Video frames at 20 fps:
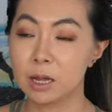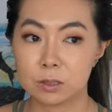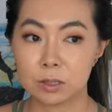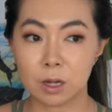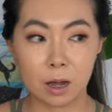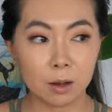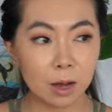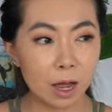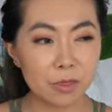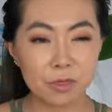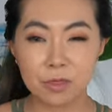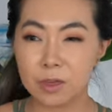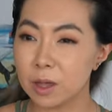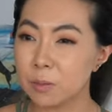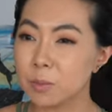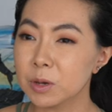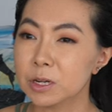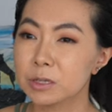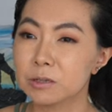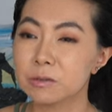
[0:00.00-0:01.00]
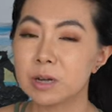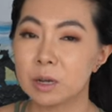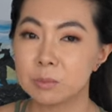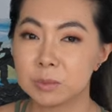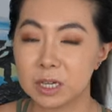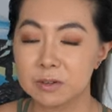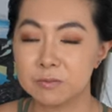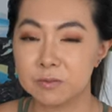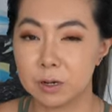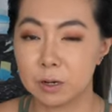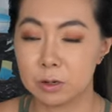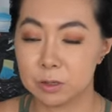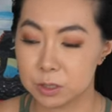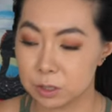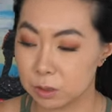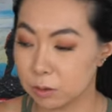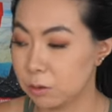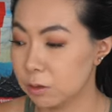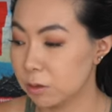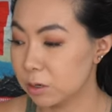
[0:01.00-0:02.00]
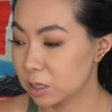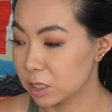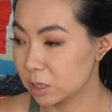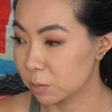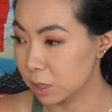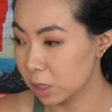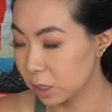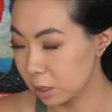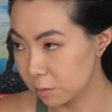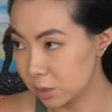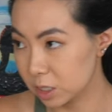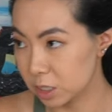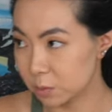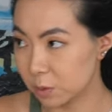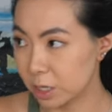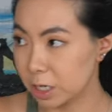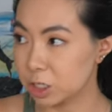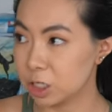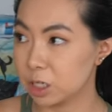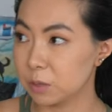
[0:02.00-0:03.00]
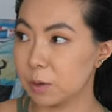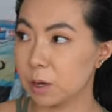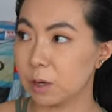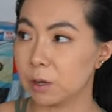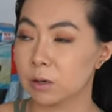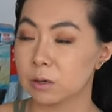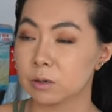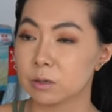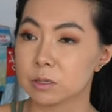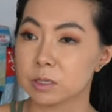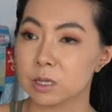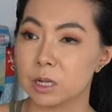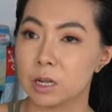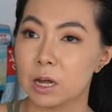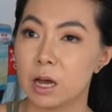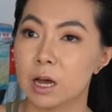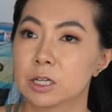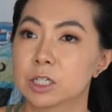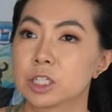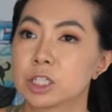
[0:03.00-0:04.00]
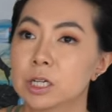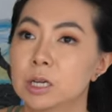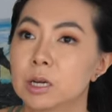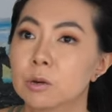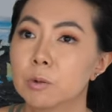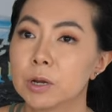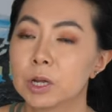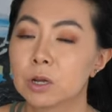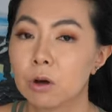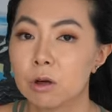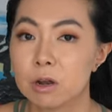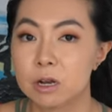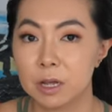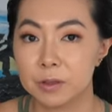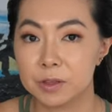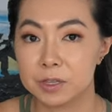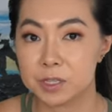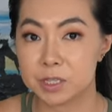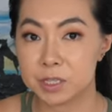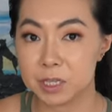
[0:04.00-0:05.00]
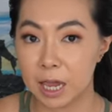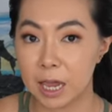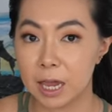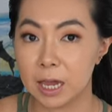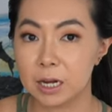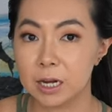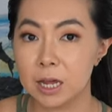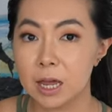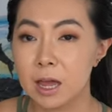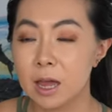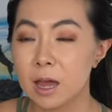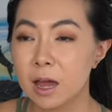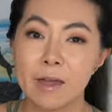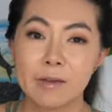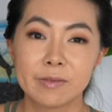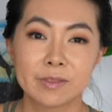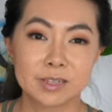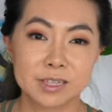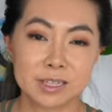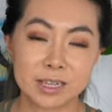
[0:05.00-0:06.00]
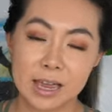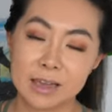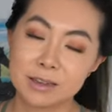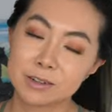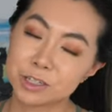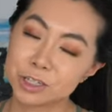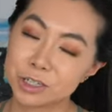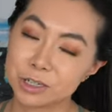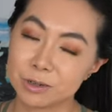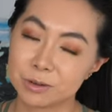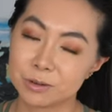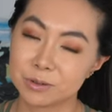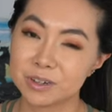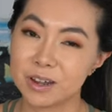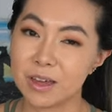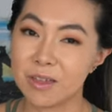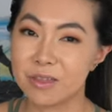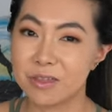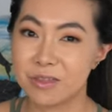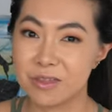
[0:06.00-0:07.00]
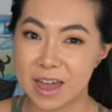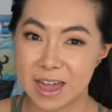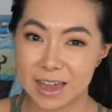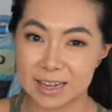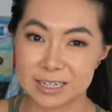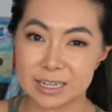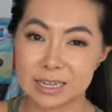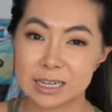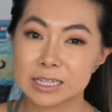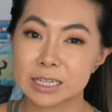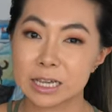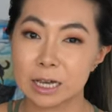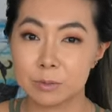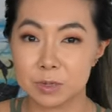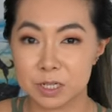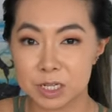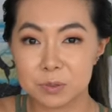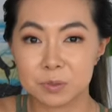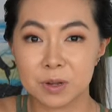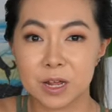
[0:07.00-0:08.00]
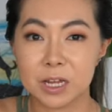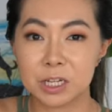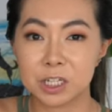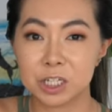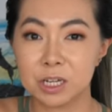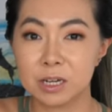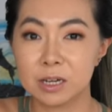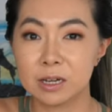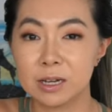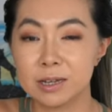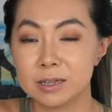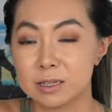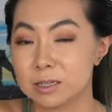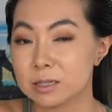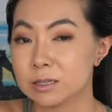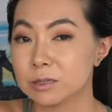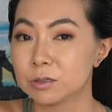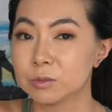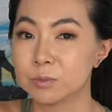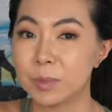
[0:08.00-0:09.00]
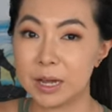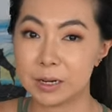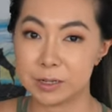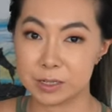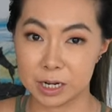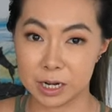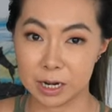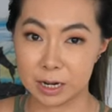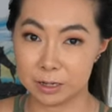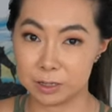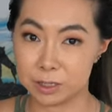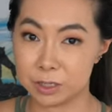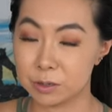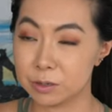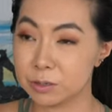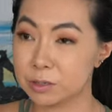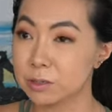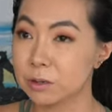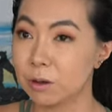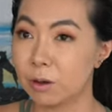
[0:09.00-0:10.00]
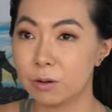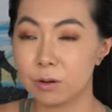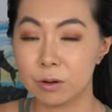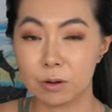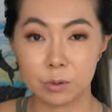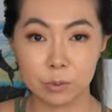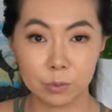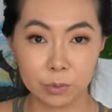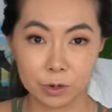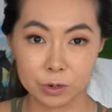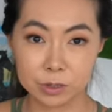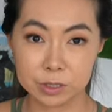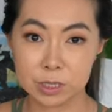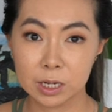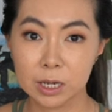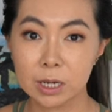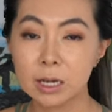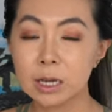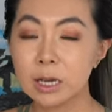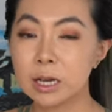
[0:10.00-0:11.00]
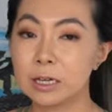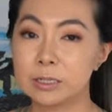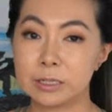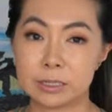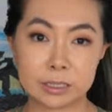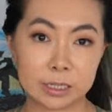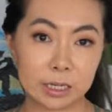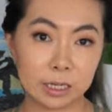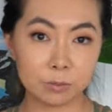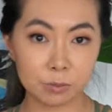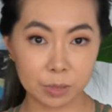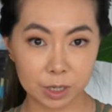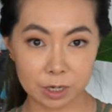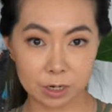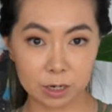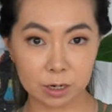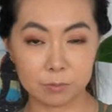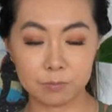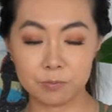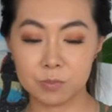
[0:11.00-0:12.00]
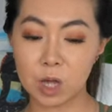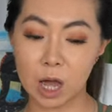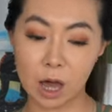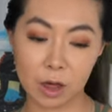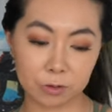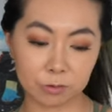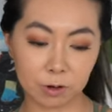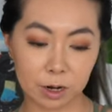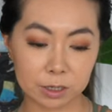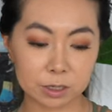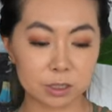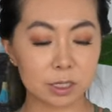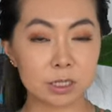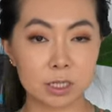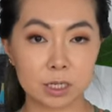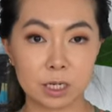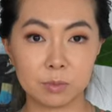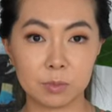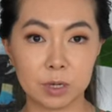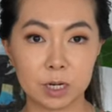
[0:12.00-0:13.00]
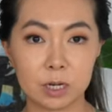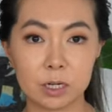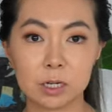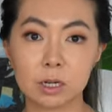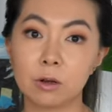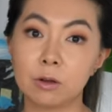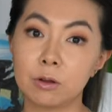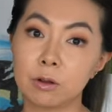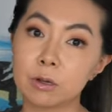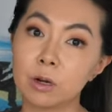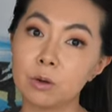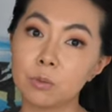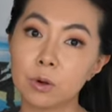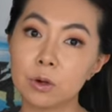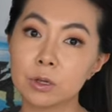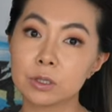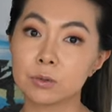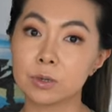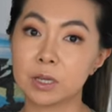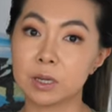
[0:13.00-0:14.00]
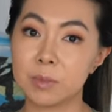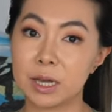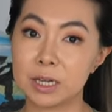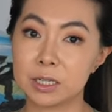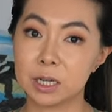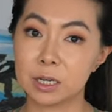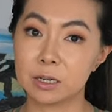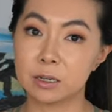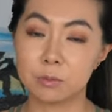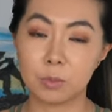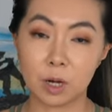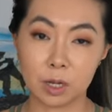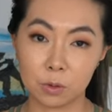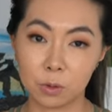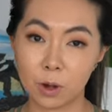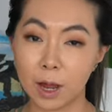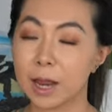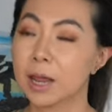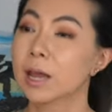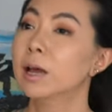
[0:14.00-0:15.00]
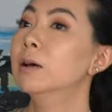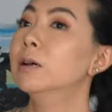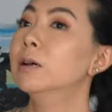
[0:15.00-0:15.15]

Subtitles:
So I think I'm going to do an update video soon on his hip dysplasia, because last year we got another scan and the scan showed that his hip dysplasia is still maintained. So it's not gotten worse. It doesn't get better. Arthritis doesn't get better. It can only go worse. We can maintain it, by the way.